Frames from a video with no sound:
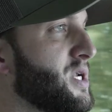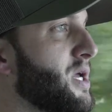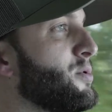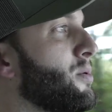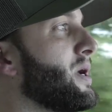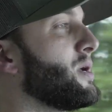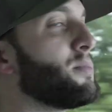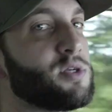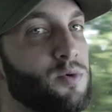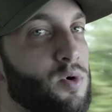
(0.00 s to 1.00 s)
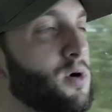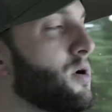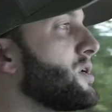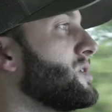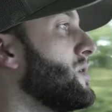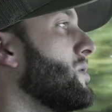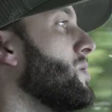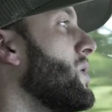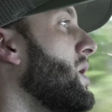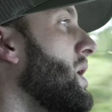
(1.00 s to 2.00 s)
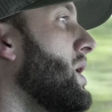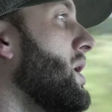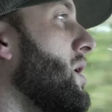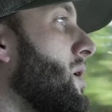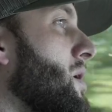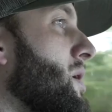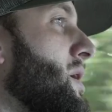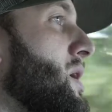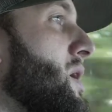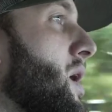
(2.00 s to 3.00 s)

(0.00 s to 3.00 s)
able to make it because of work, so he